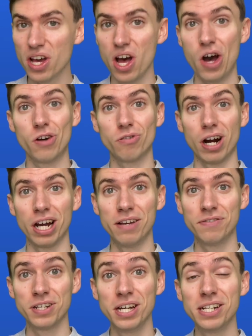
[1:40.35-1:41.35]
arrived
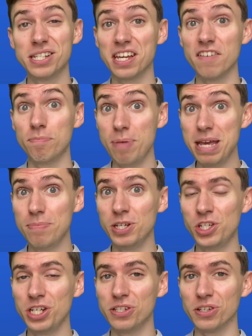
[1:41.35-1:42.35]
to give baby
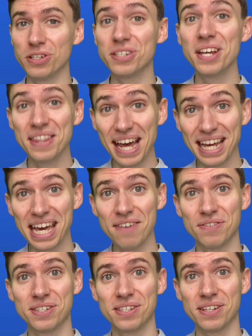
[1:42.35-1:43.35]
Jesus their
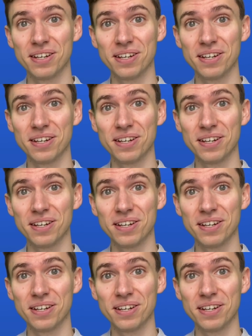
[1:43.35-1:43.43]
gifts.